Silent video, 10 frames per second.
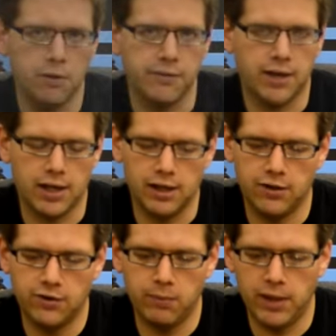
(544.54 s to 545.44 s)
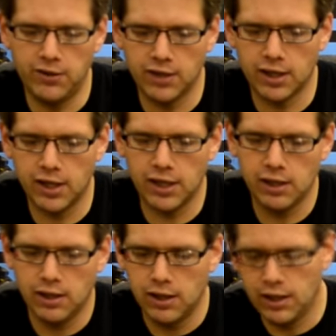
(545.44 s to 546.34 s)
move on it. So basically,
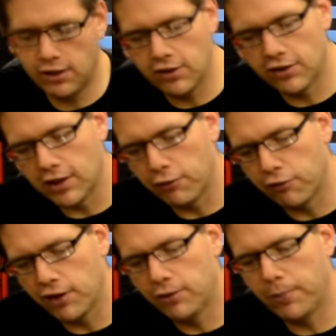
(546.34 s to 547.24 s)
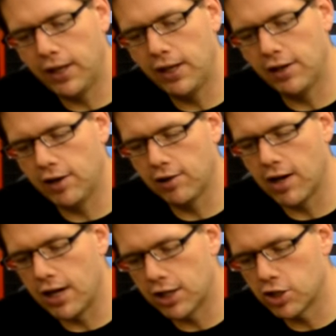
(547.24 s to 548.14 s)
it's just going to free spin here. You're
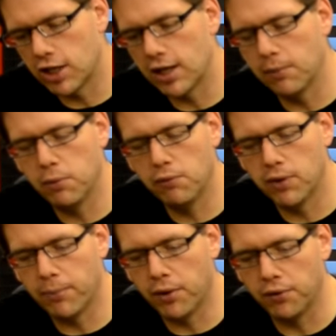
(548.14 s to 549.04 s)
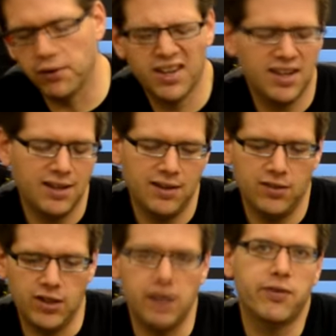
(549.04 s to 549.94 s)
not actually going to move the bolt.
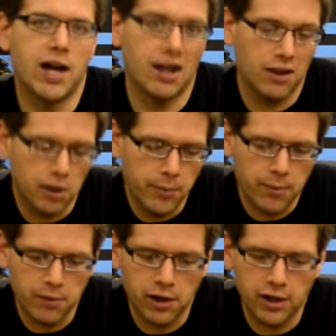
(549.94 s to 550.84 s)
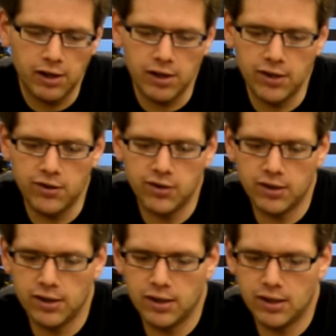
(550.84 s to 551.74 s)
So you've got a little bit more clearance.
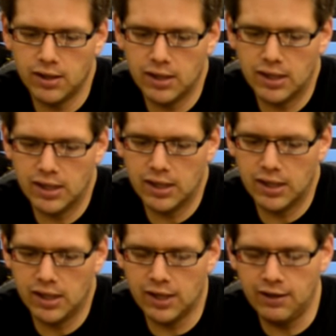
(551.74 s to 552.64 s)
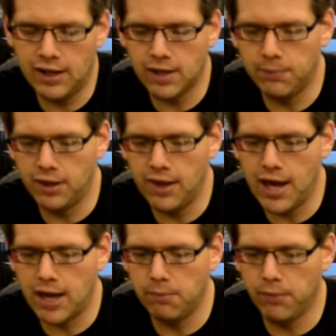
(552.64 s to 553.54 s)
It can take up to
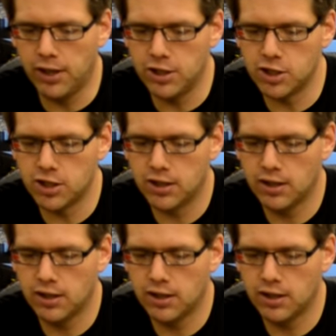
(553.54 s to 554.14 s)
that much.